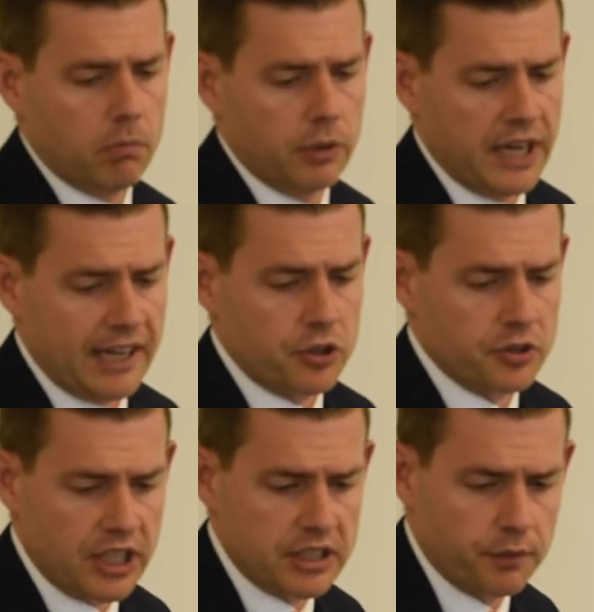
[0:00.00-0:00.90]
The National
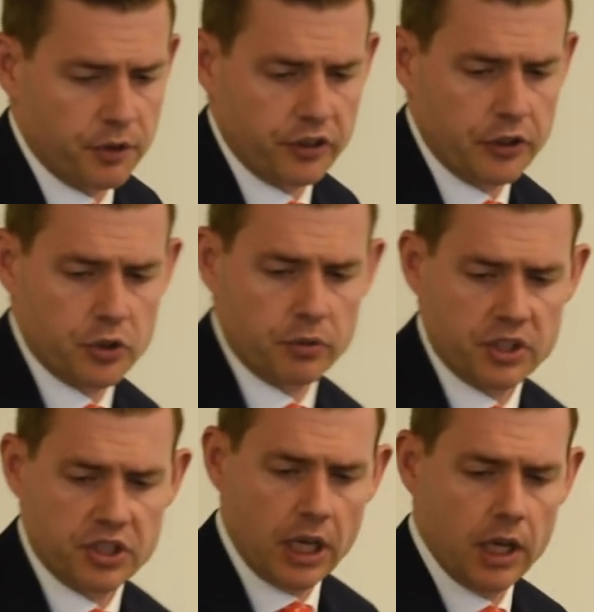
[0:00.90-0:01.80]
Centre for Social
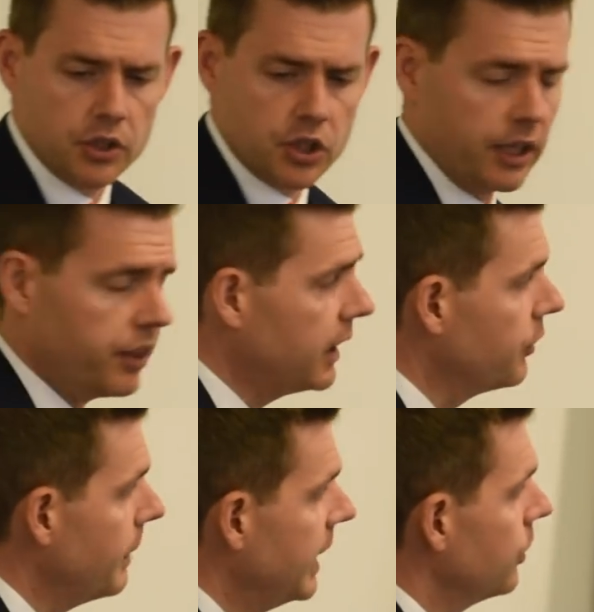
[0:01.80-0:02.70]
Research, I think,
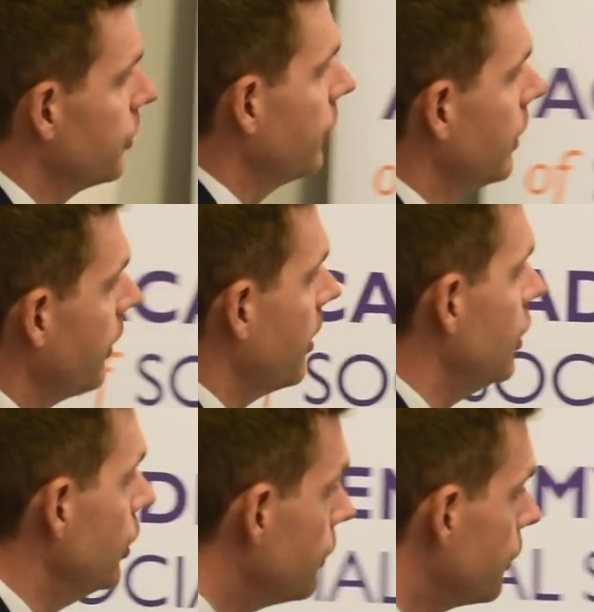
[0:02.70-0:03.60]
has made also a very
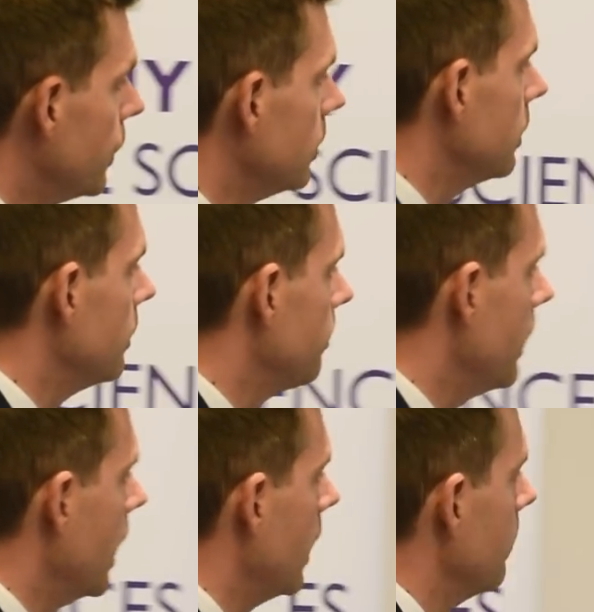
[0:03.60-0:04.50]
useful
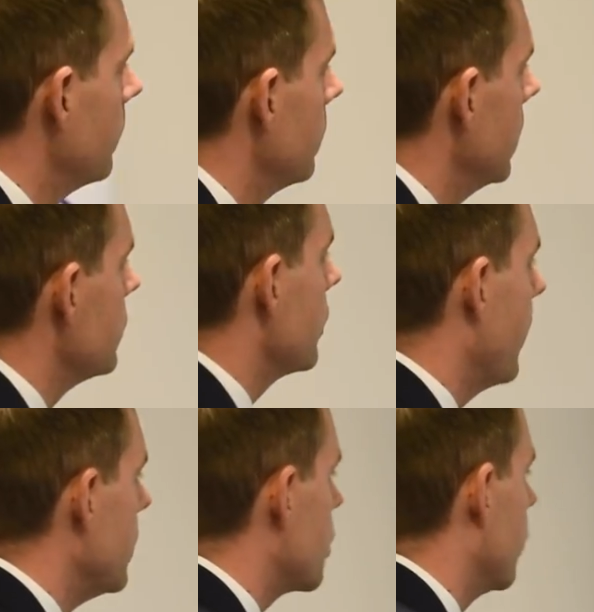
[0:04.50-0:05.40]

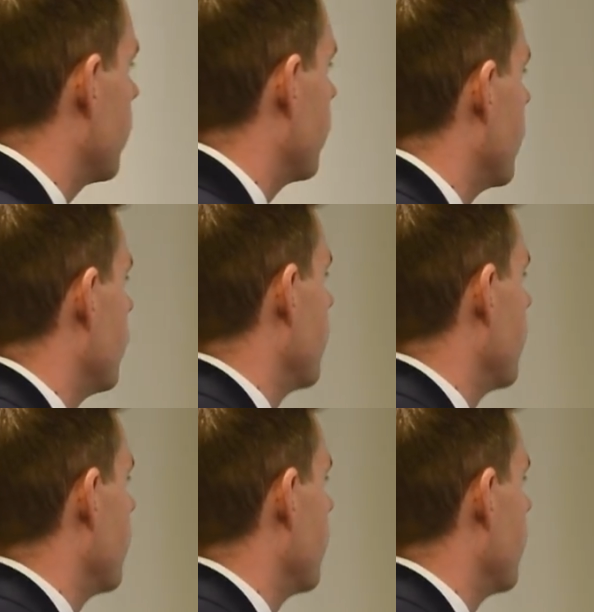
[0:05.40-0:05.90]
intervention through a